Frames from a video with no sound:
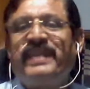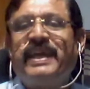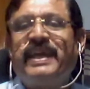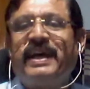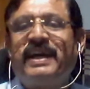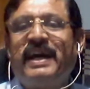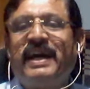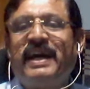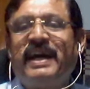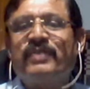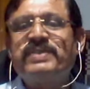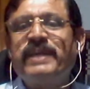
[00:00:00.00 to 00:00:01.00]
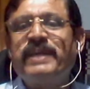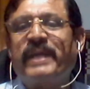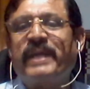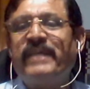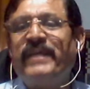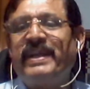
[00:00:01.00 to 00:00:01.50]
Yeah, an
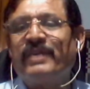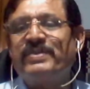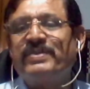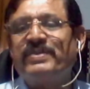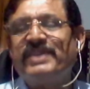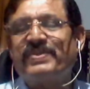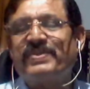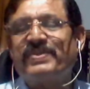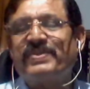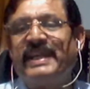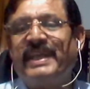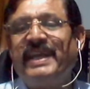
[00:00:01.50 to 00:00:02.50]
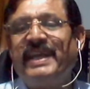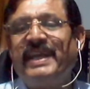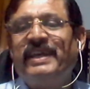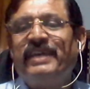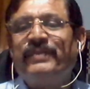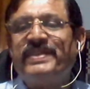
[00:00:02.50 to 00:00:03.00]
private housing society,
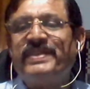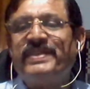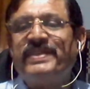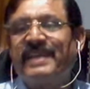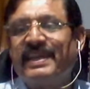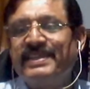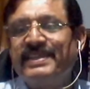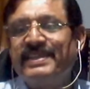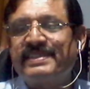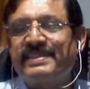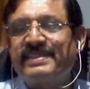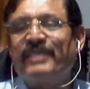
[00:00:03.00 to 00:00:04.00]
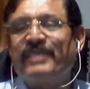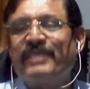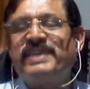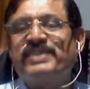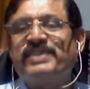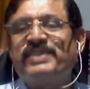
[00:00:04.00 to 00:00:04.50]
which is a registered
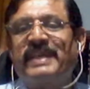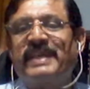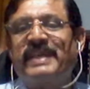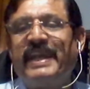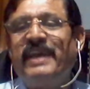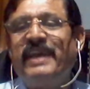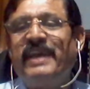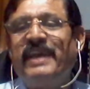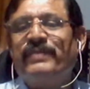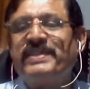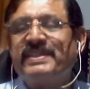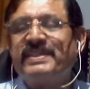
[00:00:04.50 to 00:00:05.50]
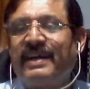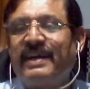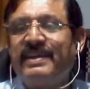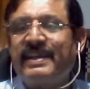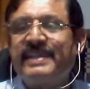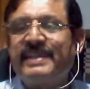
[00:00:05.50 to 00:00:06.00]
housing society, which is
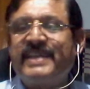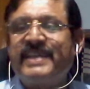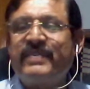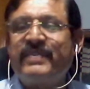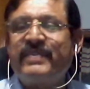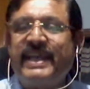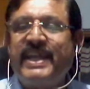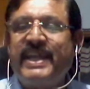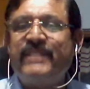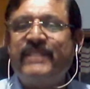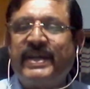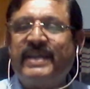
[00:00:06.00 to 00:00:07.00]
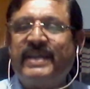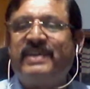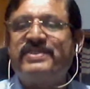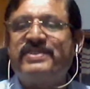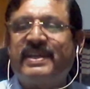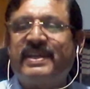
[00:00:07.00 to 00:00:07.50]
not received any
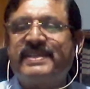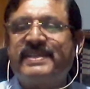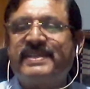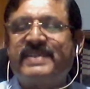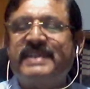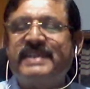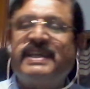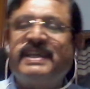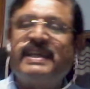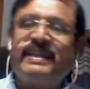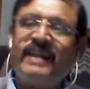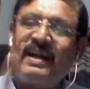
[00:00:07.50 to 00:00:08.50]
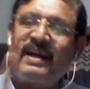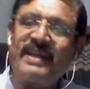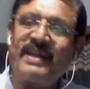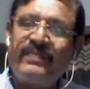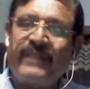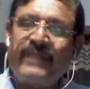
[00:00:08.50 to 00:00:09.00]
financial assistance, not
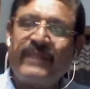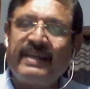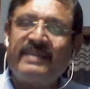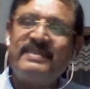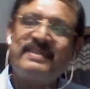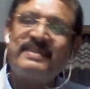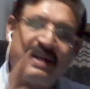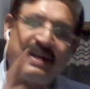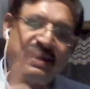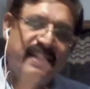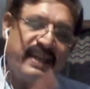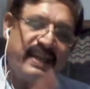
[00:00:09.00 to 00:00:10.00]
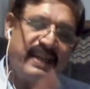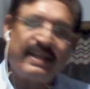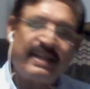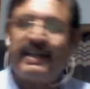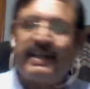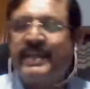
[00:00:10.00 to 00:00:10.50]
in finance or in
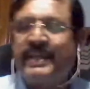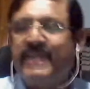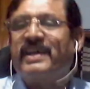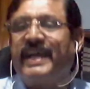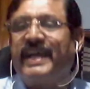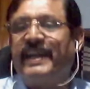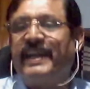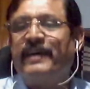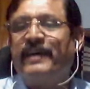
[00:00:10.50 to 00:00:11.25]
kind